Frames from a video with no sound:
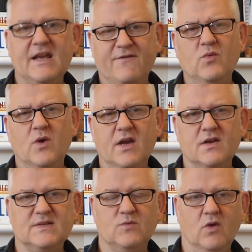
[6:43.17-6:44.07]
If you work
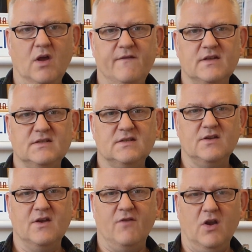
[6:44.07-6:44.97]
in a small office
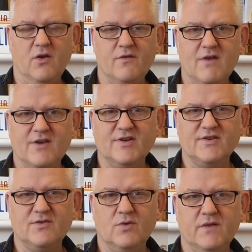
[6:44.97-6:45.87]
and you have a lot of rendering
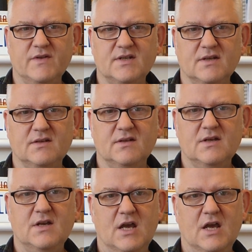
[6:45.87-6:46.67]
to do all of a sudden,